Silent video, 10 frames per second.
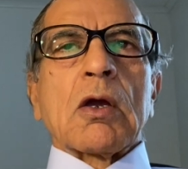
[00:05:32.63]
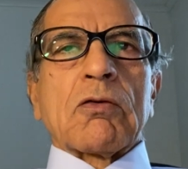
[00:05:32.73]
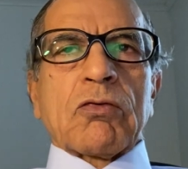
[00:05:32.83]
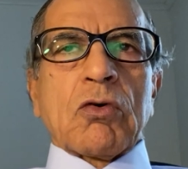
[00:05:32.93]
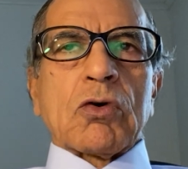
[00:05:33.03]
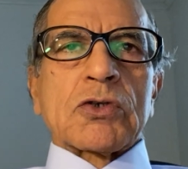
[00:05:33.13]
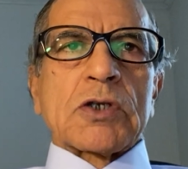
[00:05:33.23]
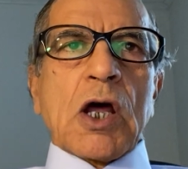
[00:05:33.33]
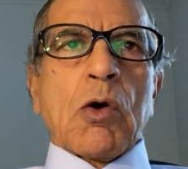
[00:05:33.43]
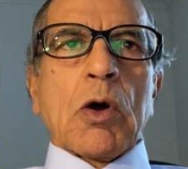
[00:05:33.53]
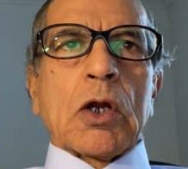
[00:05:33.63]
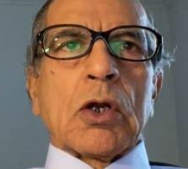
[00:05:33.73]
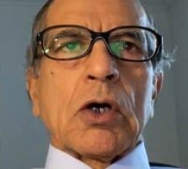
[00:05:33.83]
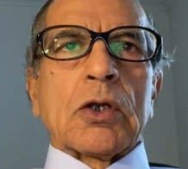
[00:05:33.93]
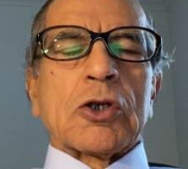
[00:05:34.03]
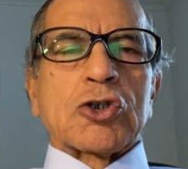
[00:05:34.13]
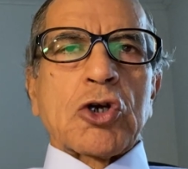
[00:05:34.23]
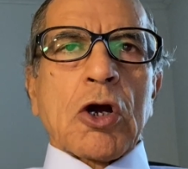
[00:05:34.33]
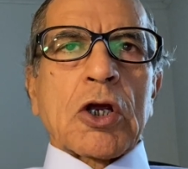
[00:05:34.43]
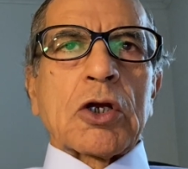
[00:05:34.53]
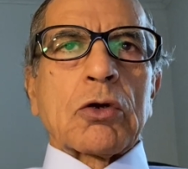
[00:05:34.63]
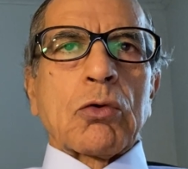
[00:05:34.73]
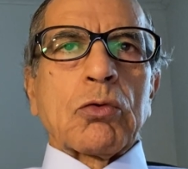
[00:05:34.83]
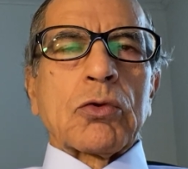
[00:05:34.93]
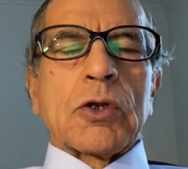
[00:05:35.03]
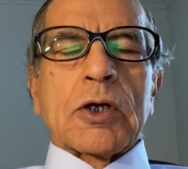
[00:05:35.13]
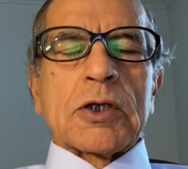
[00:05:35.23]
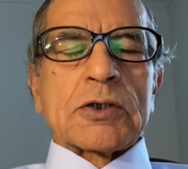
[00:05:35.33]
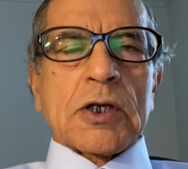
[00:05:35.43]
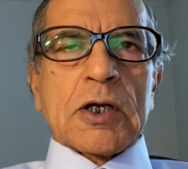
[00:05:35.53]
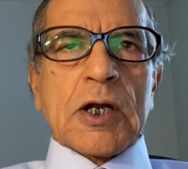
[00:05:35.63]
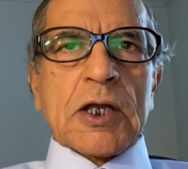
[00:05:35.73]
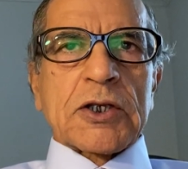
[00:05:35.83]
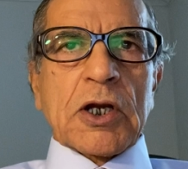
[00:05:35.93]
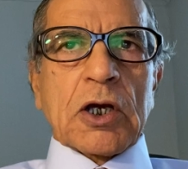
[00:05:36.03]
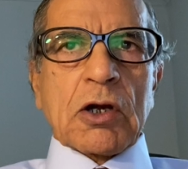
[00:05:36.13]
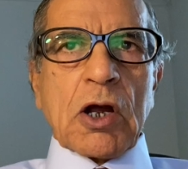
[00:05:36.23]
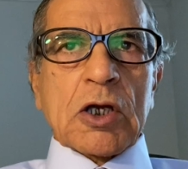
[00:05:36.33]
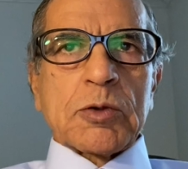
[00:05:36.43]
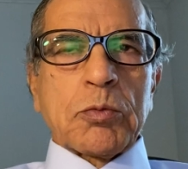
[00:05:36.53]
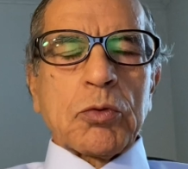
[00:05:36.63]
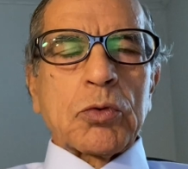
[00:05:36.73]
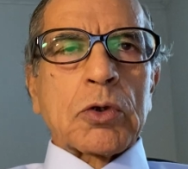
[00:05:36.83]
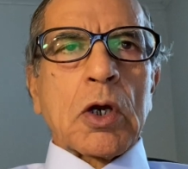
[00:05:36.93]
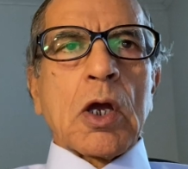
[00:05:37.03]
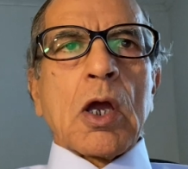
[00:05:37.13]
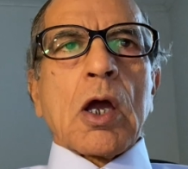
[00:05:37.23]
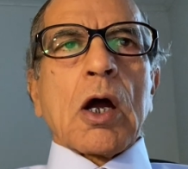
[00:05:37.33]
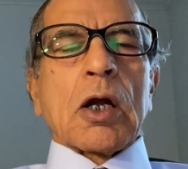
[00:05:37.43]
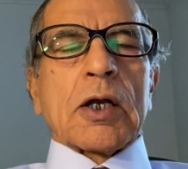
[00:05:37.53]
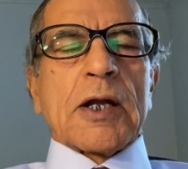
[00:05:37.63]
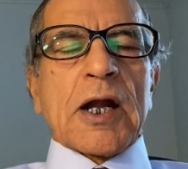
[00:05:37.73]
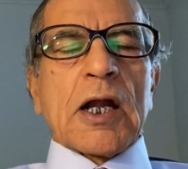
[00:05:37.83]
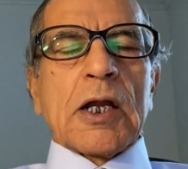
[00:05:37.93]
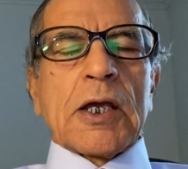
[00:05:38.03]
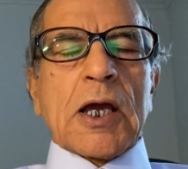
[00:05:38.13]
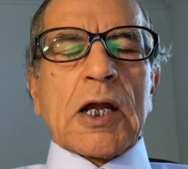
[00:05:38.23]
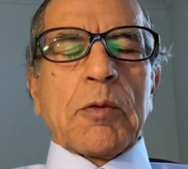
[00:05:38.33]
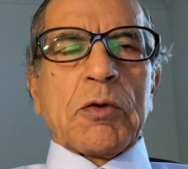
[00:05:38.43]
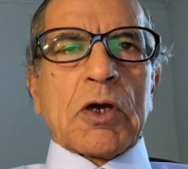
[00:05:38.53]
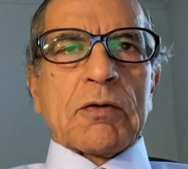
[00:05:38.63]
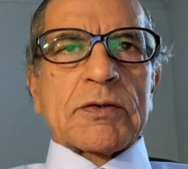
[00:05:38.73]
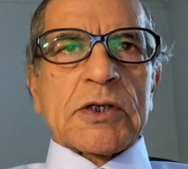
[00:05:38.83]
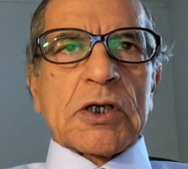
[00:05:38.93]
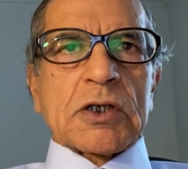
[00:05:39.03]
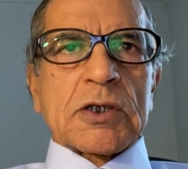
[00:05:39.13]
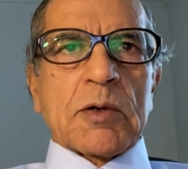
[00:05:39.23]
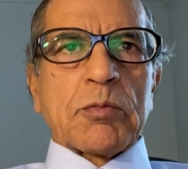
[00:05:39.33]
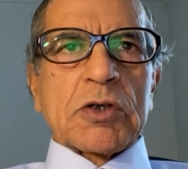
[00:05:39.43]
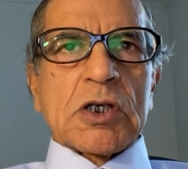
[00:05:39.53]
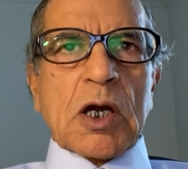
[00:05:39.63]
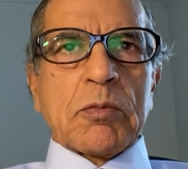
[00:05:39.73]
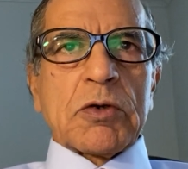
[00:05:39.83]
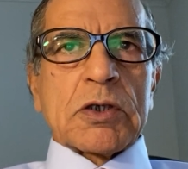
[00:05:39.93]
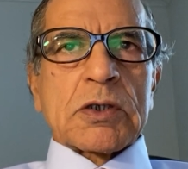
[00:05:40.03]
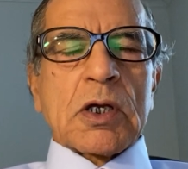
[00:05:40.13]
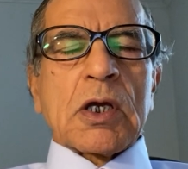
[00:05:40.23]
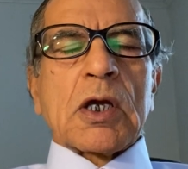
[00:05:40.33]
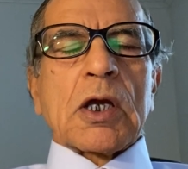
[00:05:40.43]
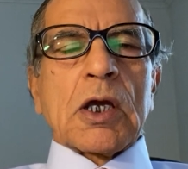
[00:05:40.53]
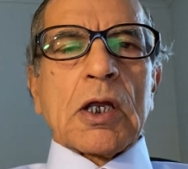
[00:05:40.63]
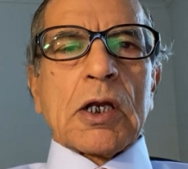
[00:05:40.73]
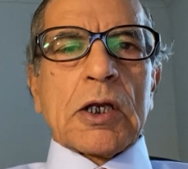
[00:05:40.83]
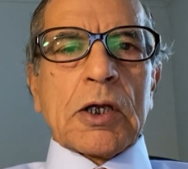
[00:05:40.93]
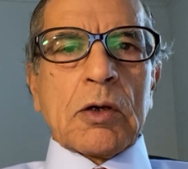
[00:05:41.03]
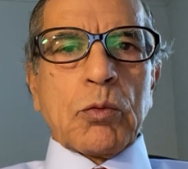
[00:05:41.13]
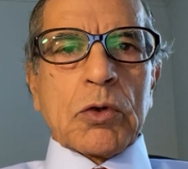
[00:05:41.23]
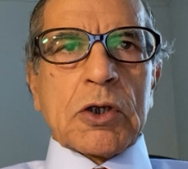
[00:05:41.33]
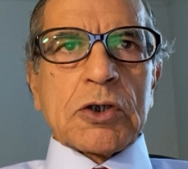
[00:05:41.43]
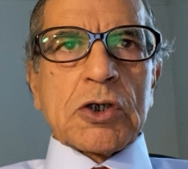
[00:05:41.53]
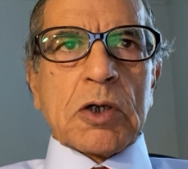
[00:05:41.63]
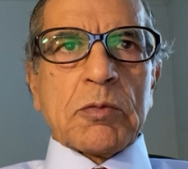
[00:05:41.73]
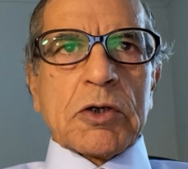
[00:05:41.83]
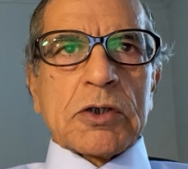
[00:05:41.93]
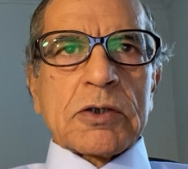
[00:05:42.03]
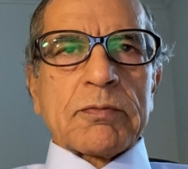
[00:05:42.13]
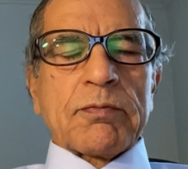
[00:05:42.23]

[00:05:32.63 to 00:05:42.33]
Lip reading: Of course, now I learn the shocking truth that he is an ethnic Rajput, a deadly enemy of Sikhs and Punjabis, in league with the Germans.